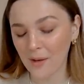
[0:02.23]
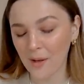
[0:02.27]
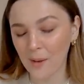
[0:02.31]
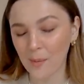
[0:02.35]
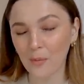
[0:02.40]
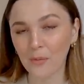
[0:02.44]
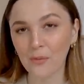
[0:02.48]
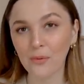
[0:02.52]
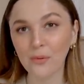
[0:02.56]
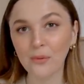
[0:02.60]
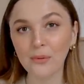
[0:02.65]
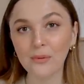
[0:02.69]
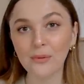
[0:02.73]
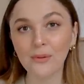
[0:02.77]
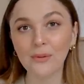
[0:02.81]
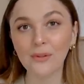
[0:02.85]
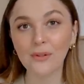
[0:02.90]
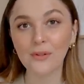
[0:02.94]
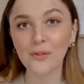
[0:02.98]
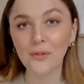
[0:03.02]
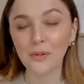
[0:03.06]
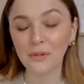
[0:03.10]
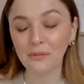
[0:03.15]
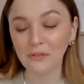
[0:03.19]
hope we're all
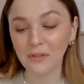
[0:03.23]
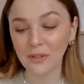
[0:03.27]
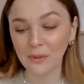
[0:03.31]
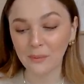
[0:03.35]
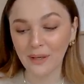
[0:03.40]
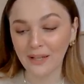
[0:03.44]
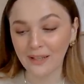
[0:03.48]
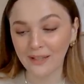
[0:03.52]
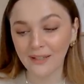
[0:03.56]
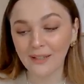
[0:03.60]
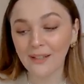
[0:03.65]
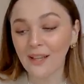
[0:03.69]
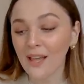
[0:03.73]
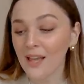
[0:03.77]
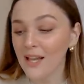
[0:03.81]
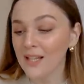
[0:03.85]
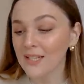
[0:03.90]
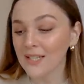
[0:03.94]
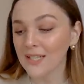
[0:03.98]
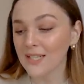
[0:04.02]
doing really well.